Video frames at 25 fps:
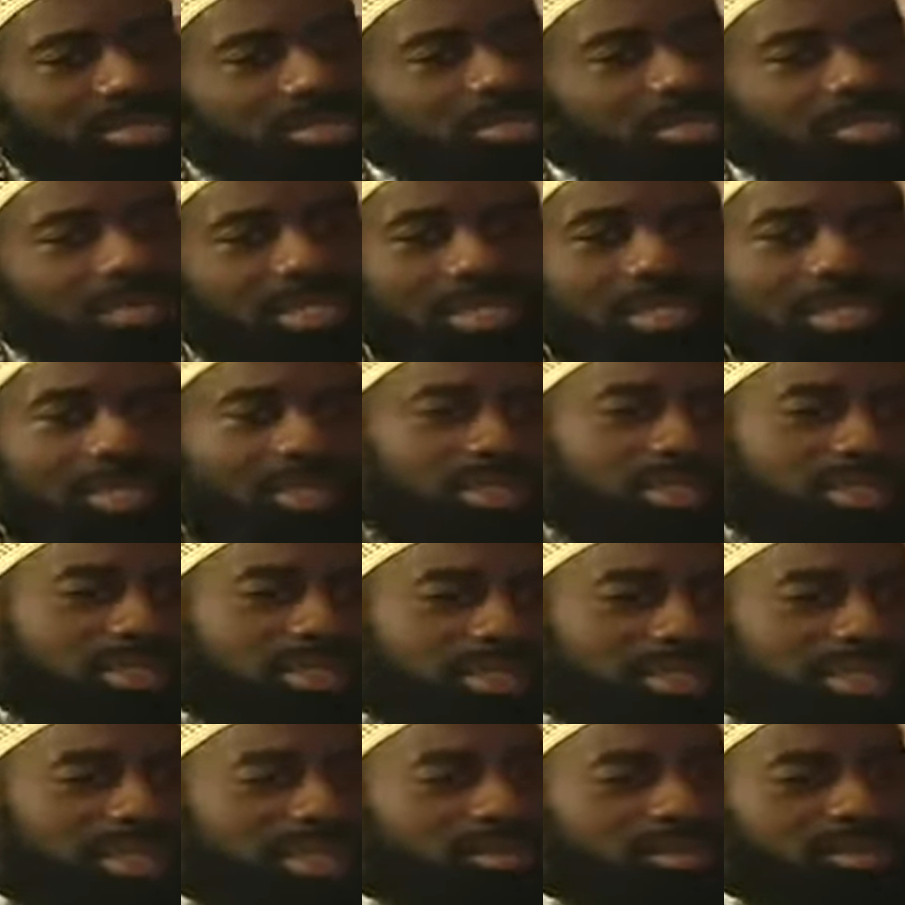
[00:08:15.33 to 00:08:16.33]
you just be like, yo,
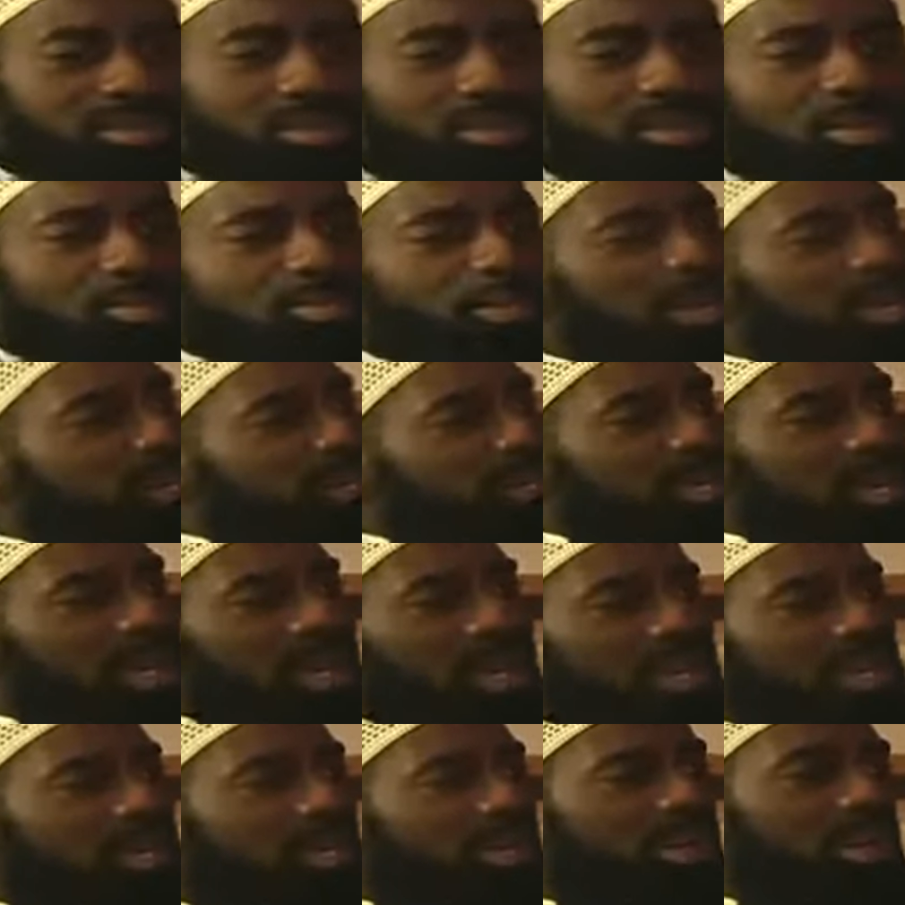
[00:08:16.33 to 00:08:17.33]
listen, I'll just go buy me a
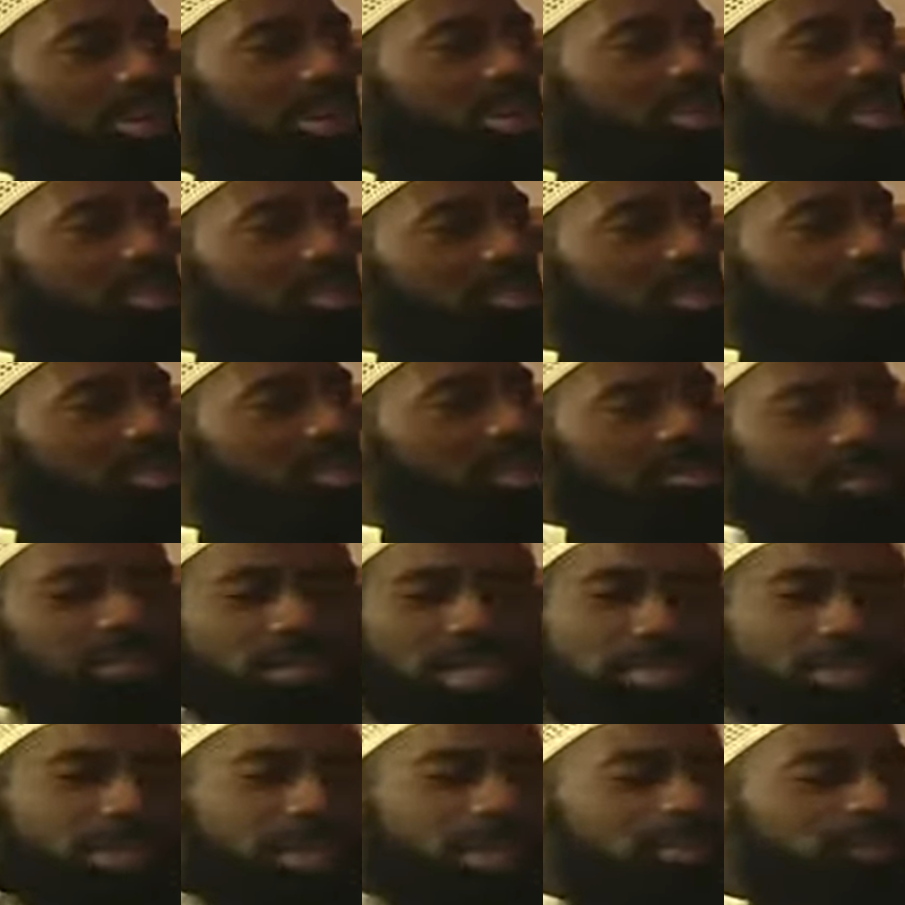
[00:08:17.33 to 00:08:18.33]
hot car.
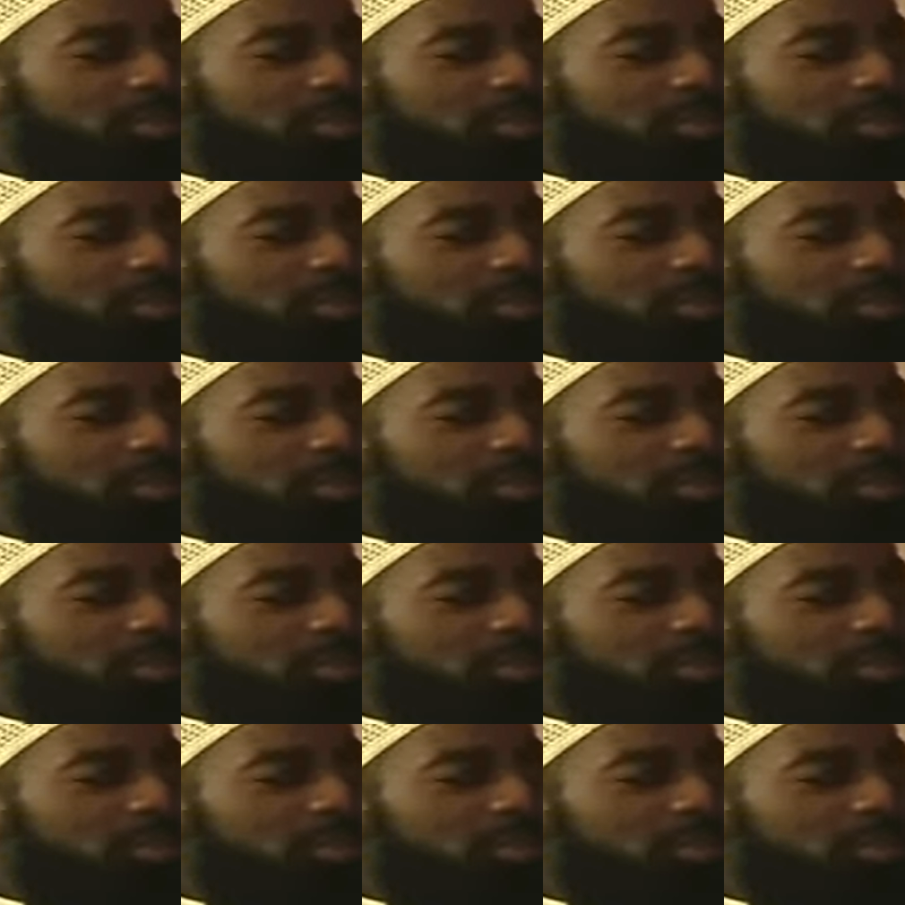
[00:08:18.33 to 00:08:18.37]
Maybe